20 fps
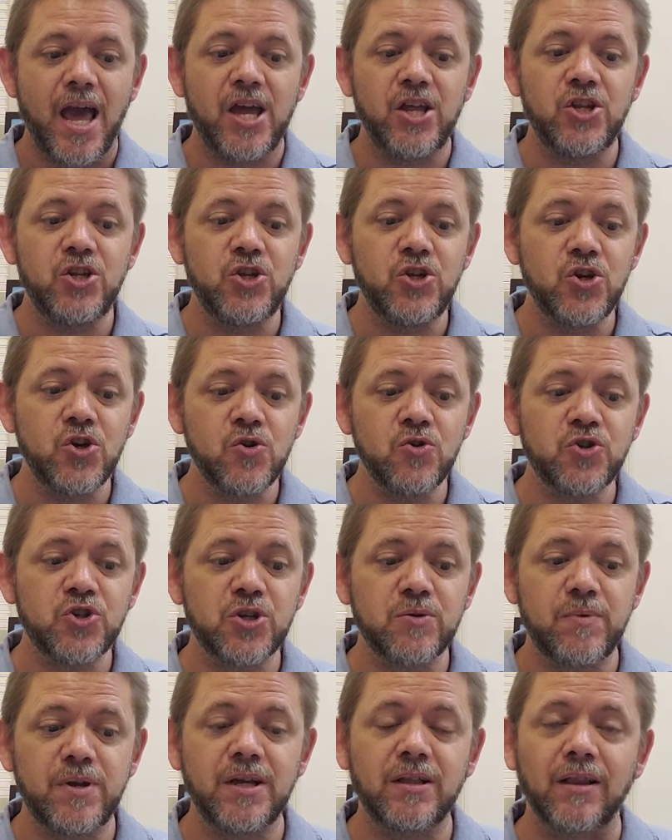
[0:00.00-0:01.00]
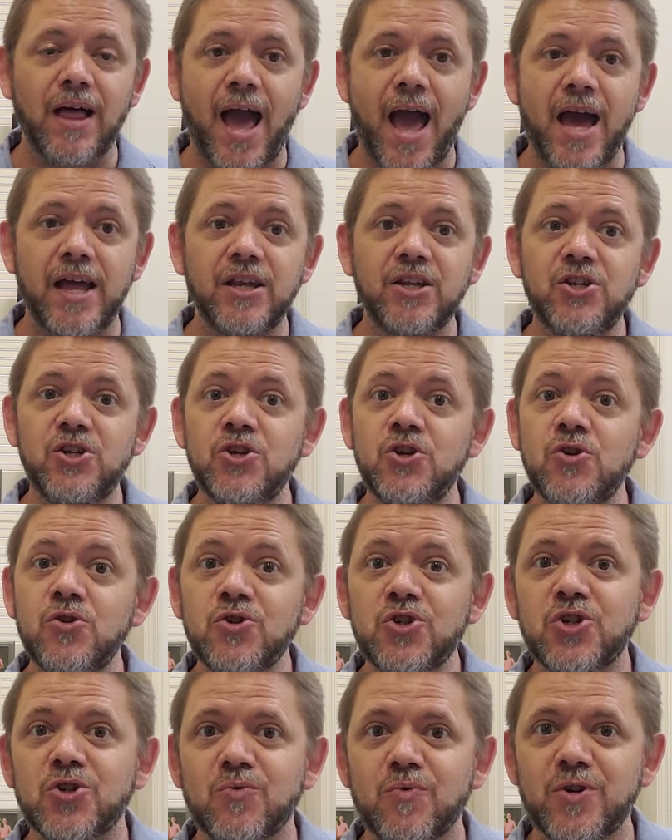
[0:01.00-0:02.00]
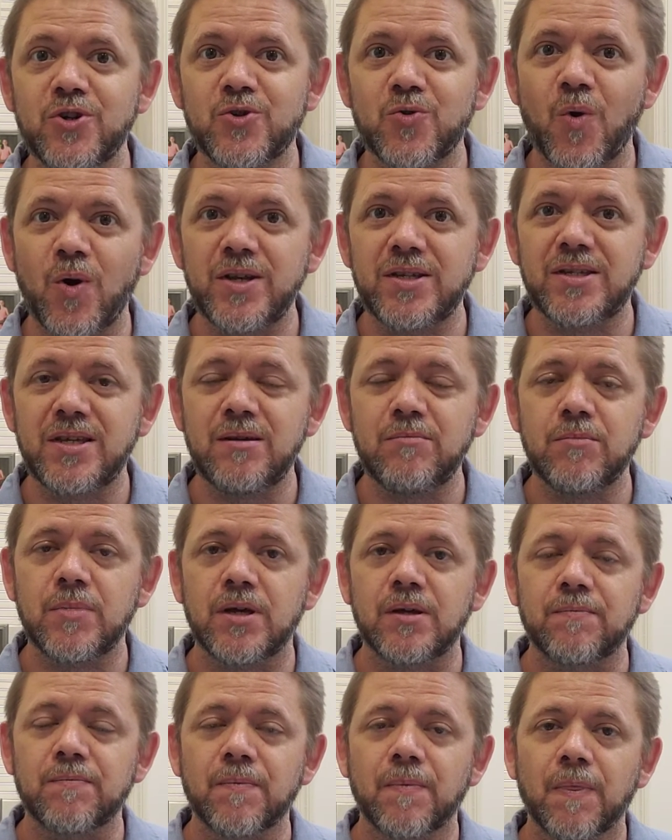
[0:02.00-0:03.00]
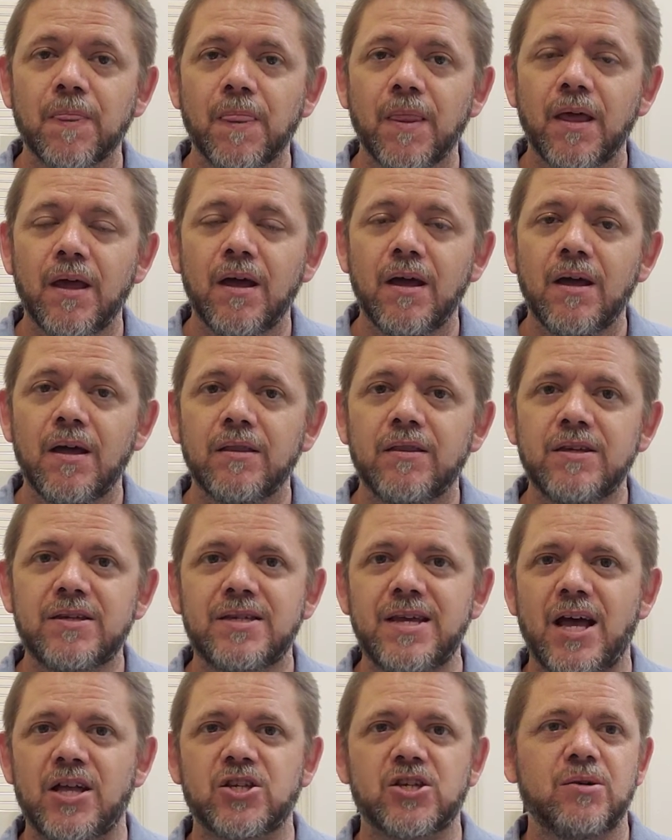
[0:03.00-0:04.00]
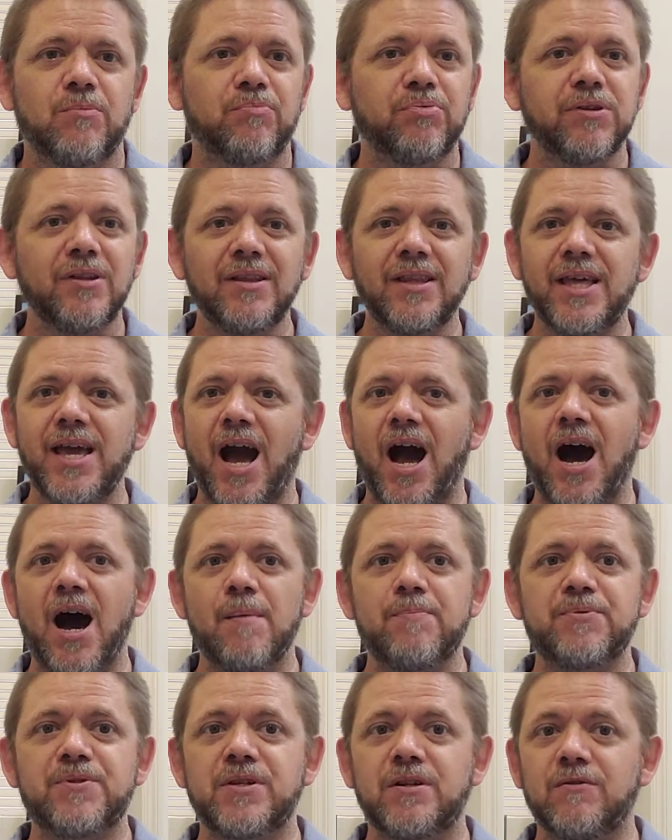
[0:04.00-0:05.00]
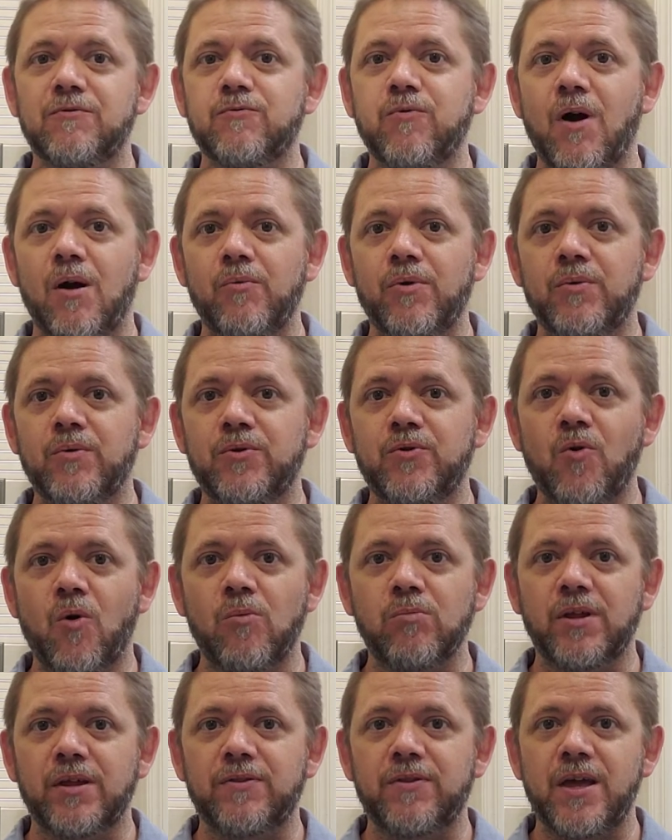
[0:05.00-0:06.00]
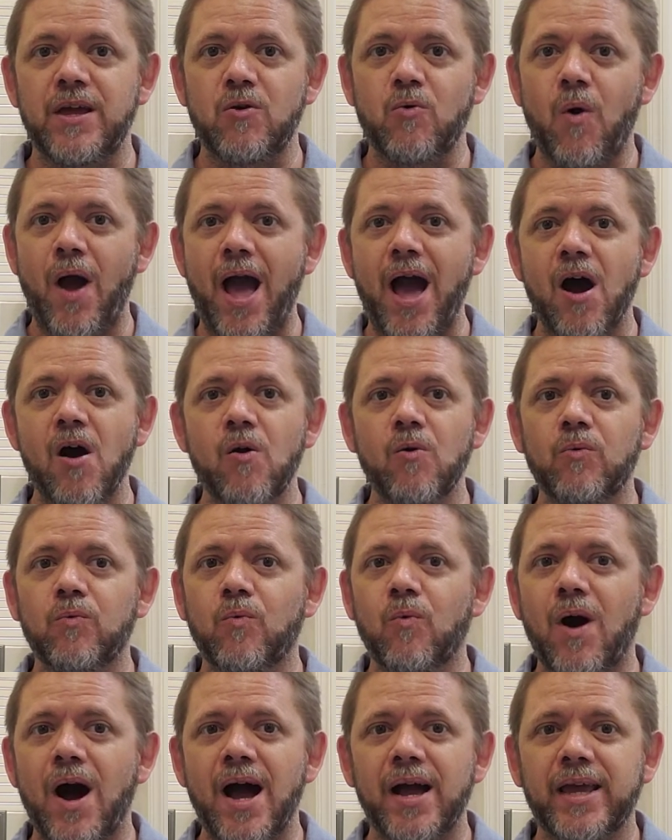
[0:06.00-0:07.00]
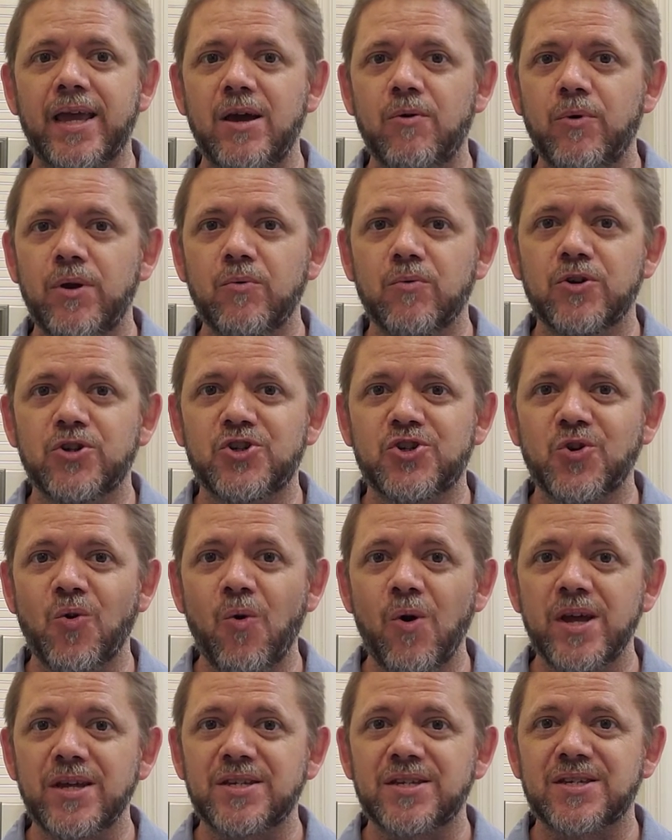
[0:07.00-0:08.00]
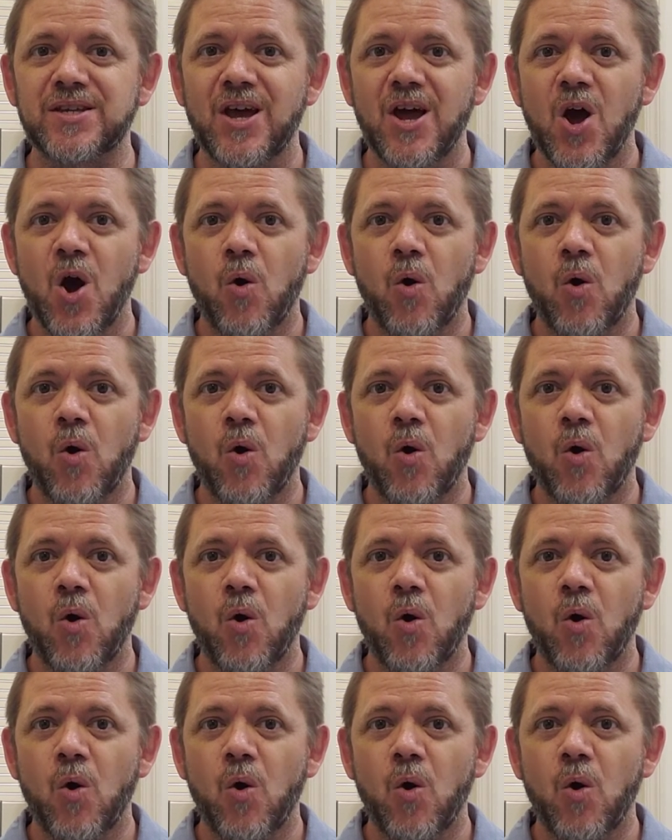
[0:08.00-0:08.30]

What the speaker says: And you should be glad and you should rejoice in me. This sounds completely opposite of what we would normally think. How and why can we rejoice